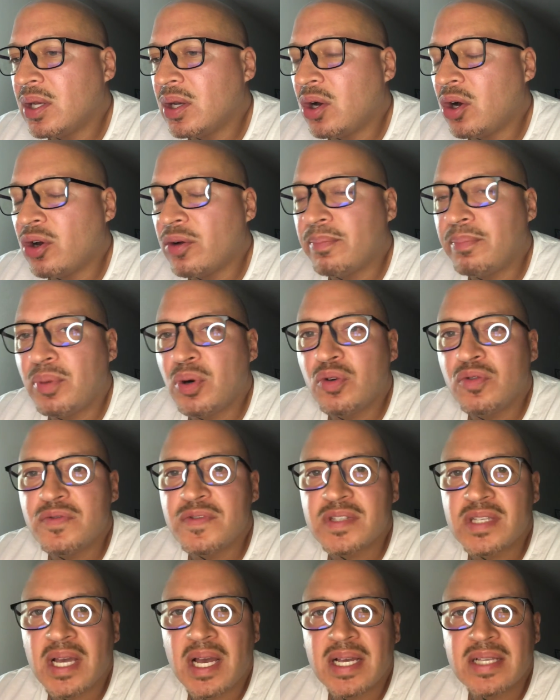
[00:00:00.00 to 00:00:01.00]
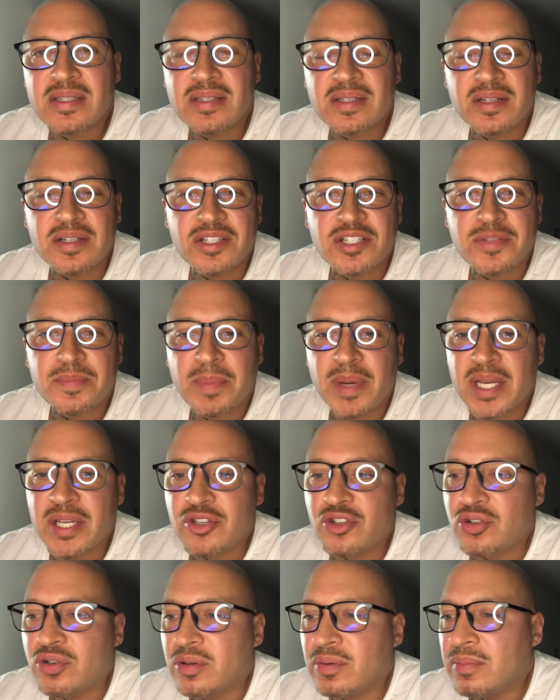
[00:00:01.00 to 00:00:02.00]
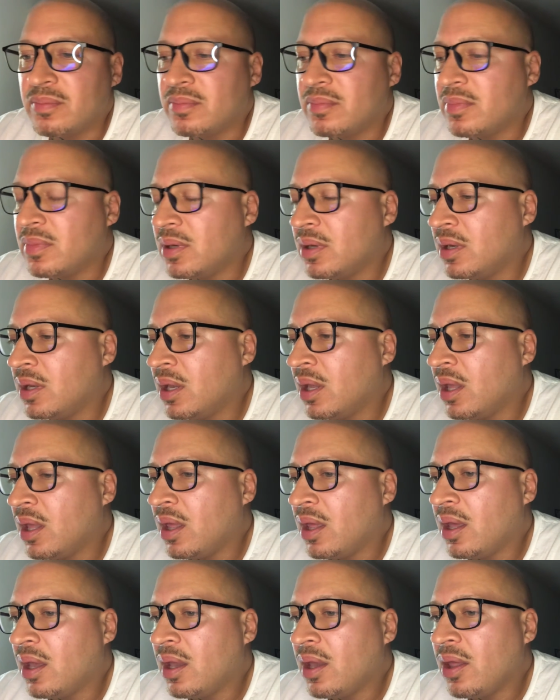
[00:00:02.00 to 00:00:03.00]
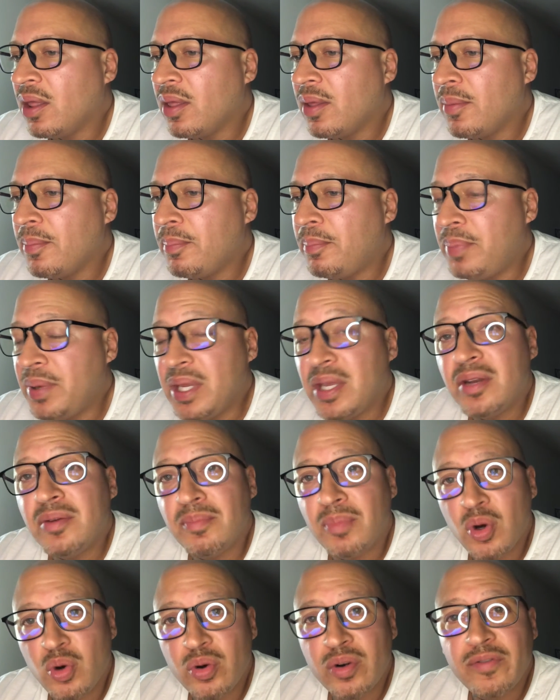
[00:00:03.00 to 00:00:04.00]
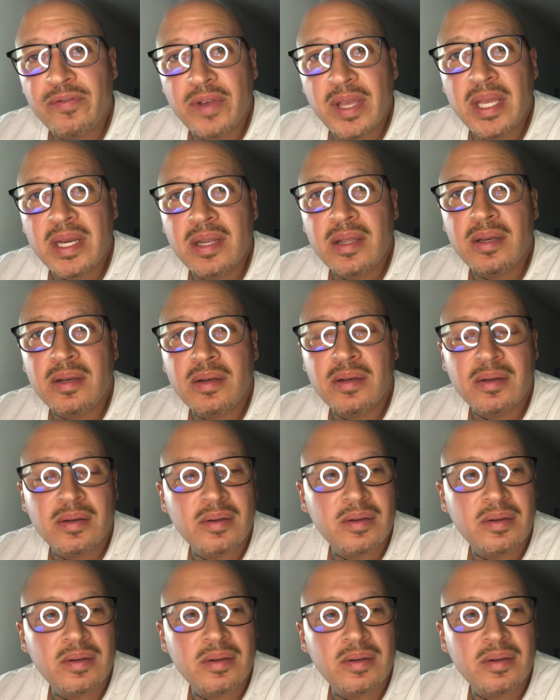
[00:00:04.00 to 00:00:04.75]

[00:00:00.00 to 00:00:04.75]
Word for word: on both sides of the spectrum. Being motivated